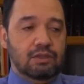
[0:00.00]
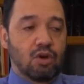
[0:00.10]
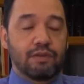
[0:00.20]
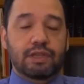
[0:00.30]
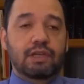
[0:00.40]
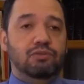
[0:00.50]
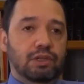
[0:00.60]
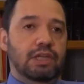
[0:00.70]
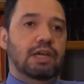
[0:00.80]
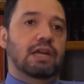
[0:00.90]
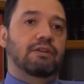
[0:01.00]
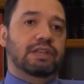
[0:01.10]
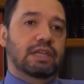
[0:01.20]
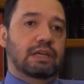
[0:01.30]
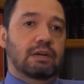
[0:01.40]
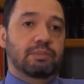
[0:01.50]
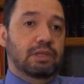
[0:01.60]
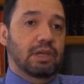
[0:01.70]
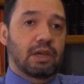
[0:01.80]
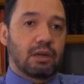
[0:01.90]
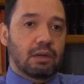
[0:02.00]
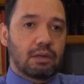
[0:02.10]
COVID thing's really got everything up in the air.